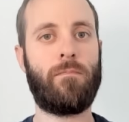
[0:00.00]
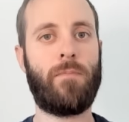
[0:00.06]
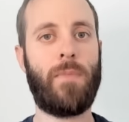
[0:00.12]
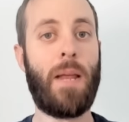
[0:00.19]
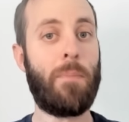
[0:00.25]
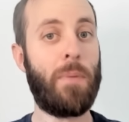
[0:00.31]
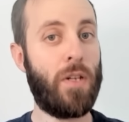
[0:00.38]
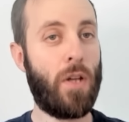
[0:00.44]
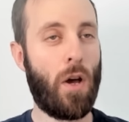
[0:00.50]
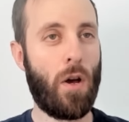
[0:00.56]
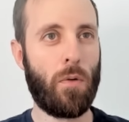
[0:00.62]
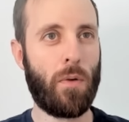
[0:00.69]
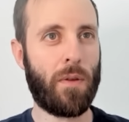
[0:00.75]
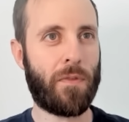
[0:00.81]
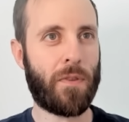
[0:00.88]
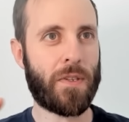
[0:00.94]
Let me know
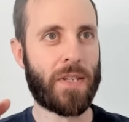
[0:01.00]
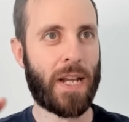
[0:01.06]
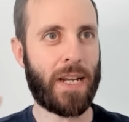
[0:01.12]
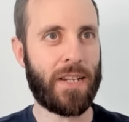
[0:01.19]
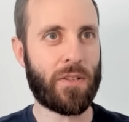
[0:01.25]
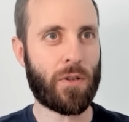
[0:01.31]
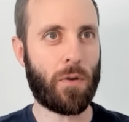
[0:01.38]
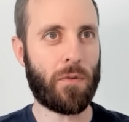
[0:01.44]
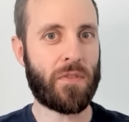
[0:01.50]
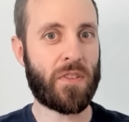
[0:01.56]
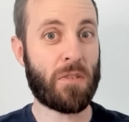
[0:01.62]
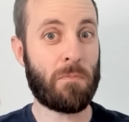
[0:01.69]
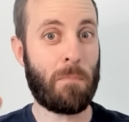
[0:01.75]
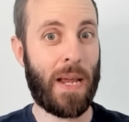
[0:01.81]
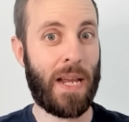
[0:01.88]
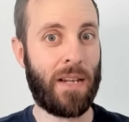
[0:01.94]
if there's any sort of
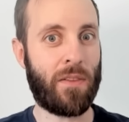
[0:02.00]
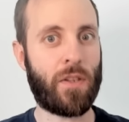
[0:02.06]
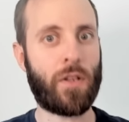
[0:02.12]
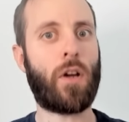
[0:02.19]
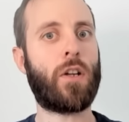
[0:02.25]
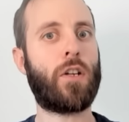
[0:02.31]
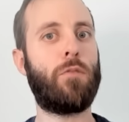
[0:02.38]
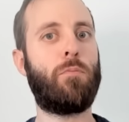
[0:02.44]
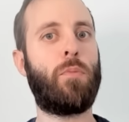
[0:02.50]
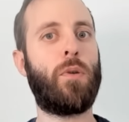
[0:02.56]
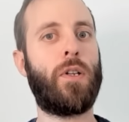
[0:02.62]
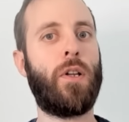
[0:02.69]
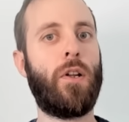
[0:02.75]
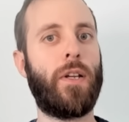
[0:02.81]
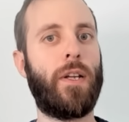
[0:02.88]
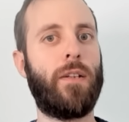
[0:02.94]
spin that I could put
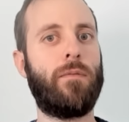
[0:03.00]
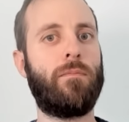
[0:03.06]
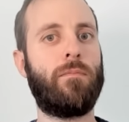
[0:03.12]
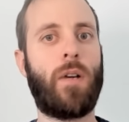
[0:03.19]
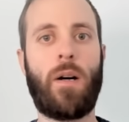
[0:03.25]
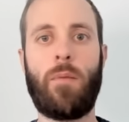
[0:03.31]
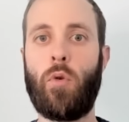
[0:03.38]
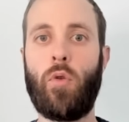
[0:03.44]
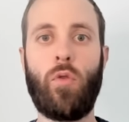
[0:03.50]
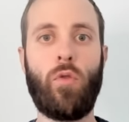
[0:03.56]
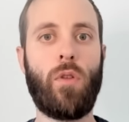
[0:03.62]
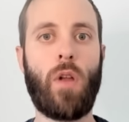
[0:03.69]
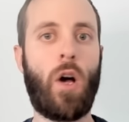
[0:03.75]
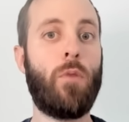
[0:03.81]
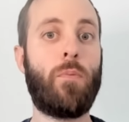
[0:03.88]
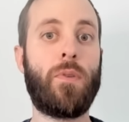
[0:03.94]
on it. I'm all
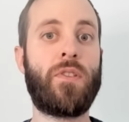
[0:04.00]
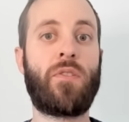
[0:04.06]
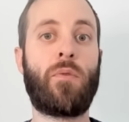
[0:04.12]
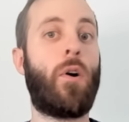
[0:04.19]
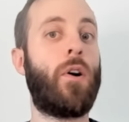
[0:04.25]
open to